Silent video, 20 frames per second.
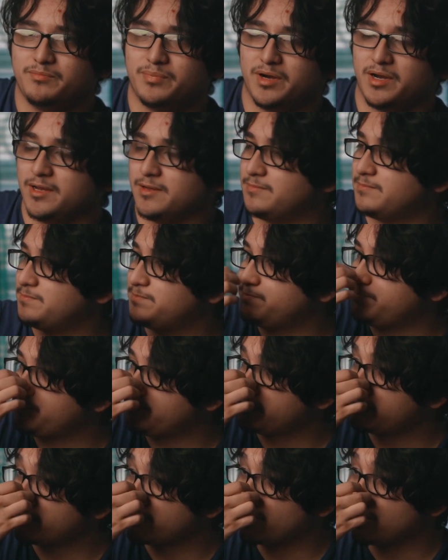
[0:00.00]
but
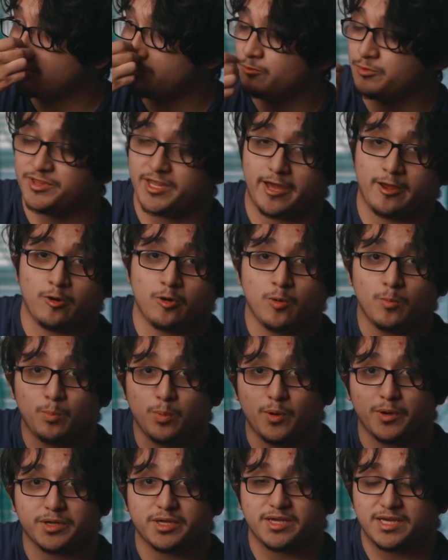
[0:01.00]
with that whole
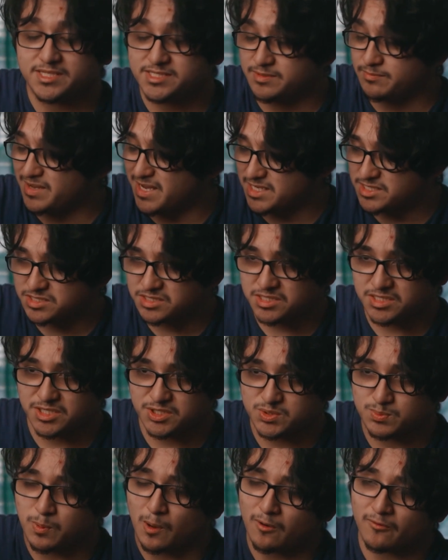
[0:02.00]
book, it's amazing,
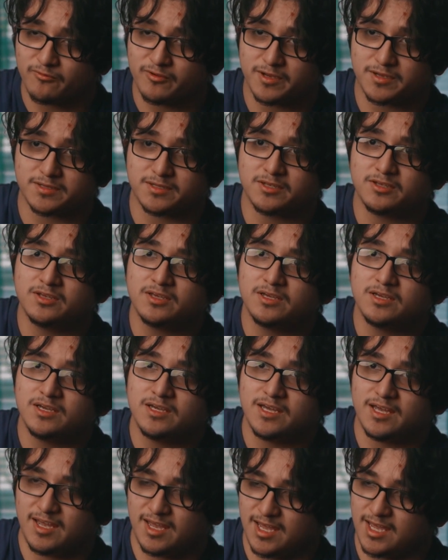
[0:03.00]
it's perfect,
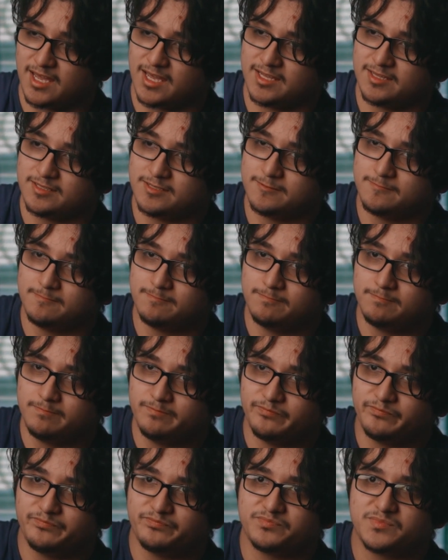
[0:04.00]
and
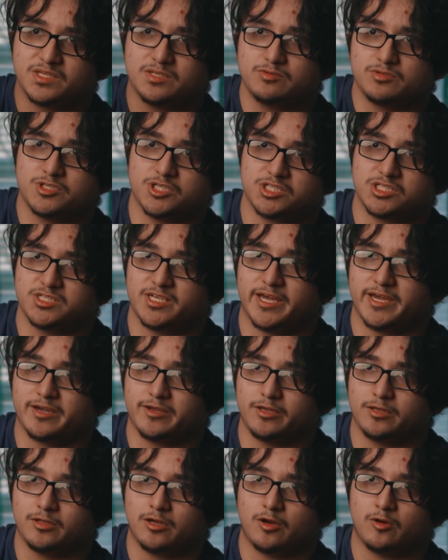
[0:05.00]
just
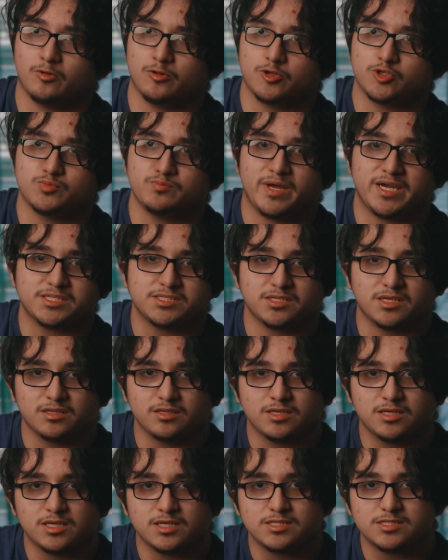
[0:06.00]
like, those
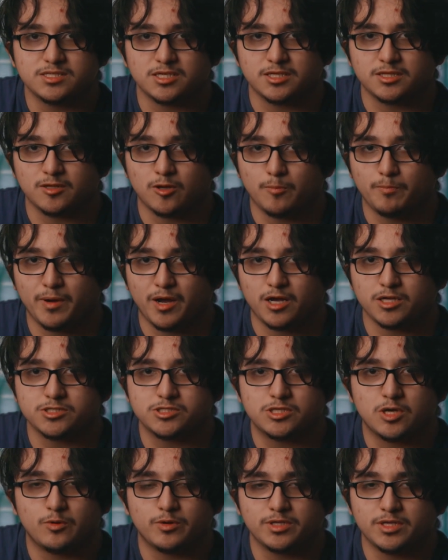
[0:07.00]
Mexican kids in El
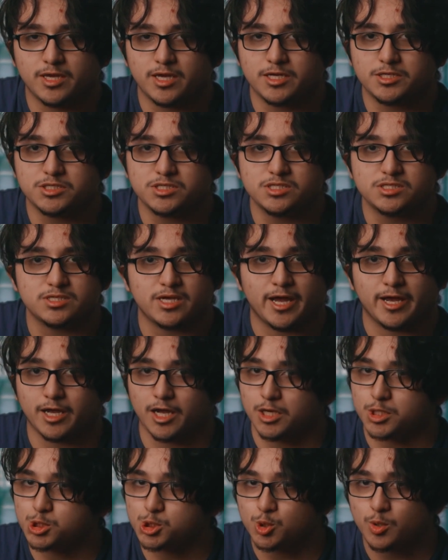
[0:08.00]
Paso in cages, I
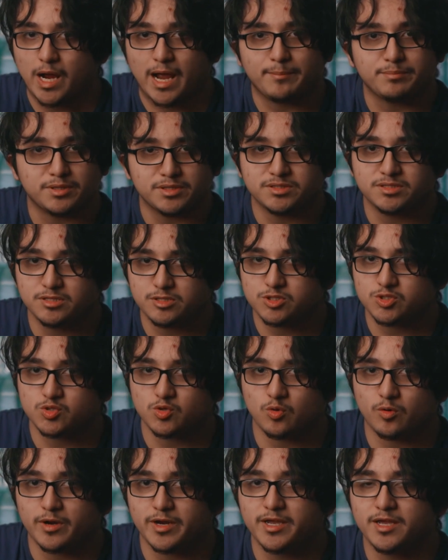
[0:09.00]
got trapped into the
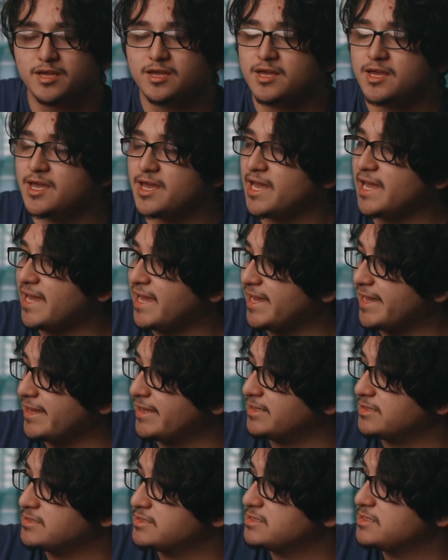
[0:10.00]
story,
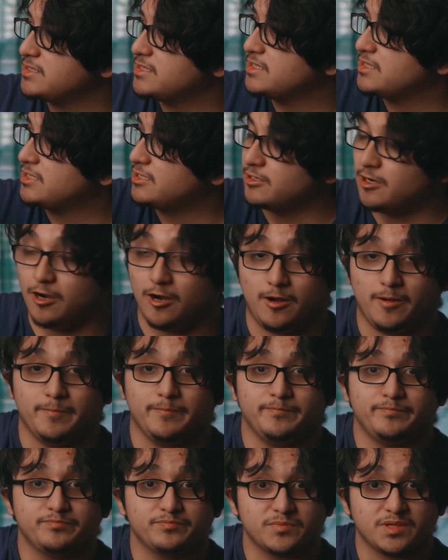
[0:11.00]
and
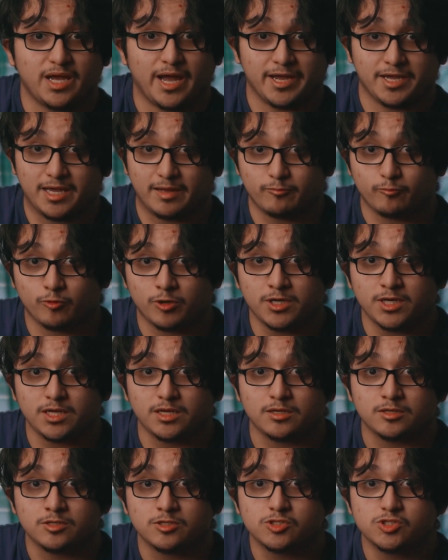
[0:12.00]
I kept
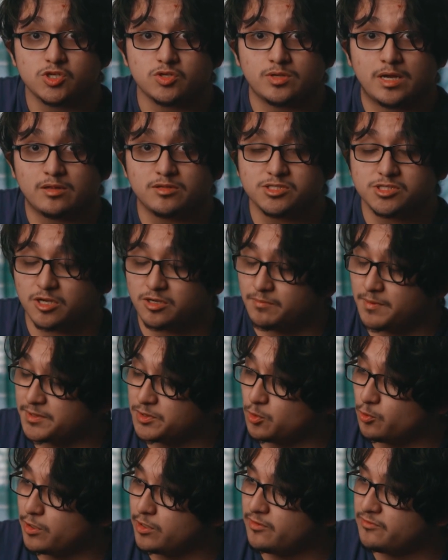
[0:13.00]
reading. So now let's talk
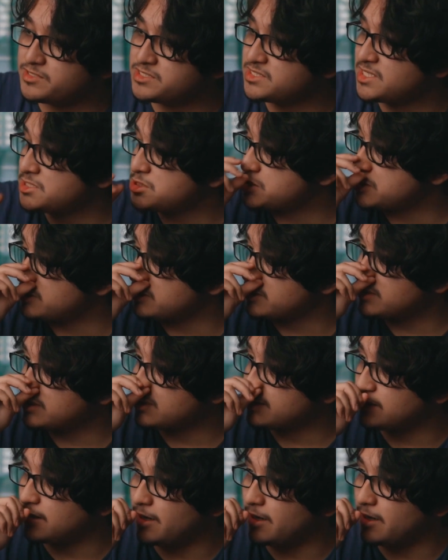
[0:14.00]
about The Well of Ascension.